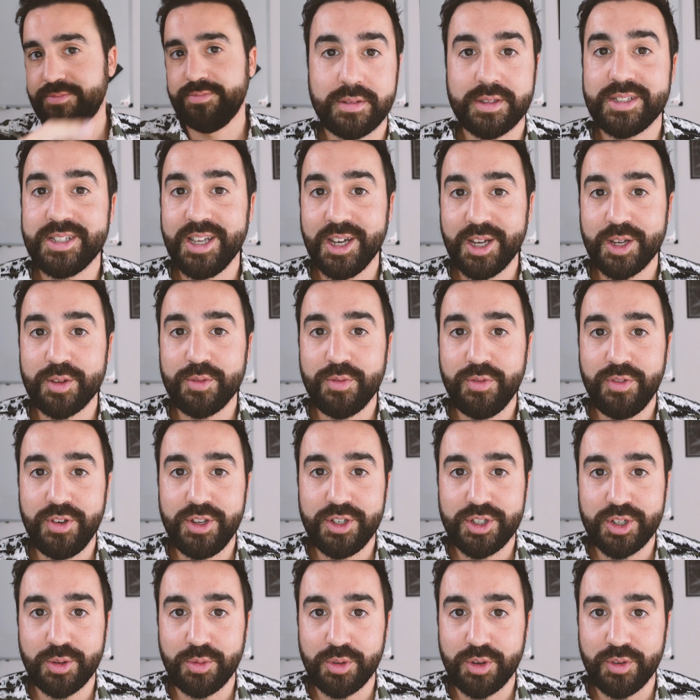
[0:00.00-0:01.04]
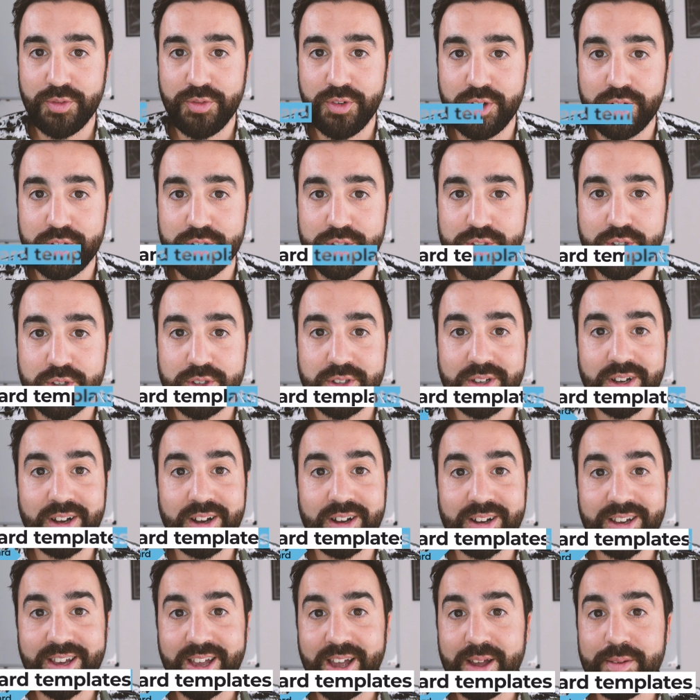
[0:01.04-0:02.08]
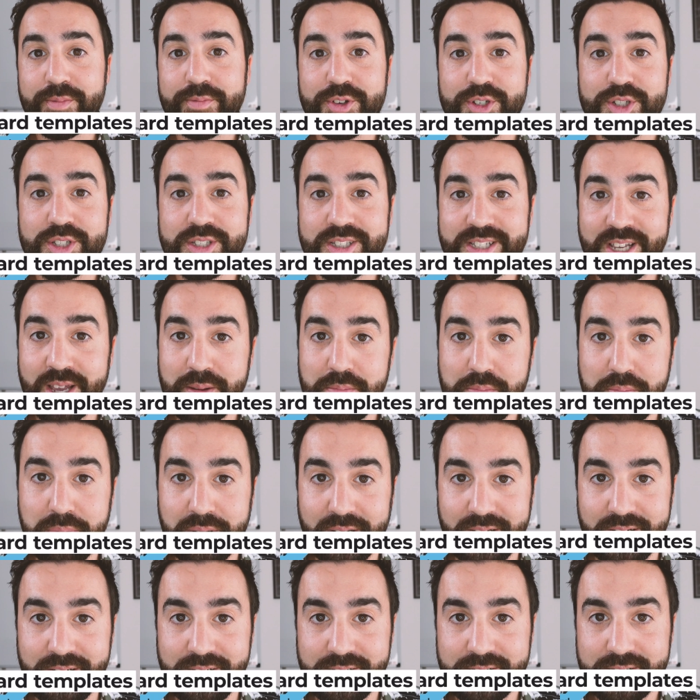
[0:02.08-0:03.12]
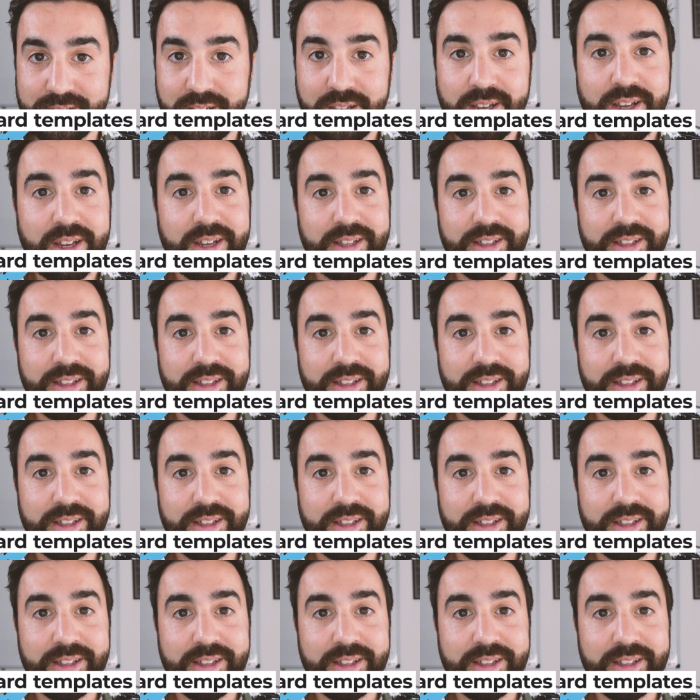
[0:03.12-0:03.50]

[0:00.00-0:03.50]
The second feature I want to focus on are Canva's templates.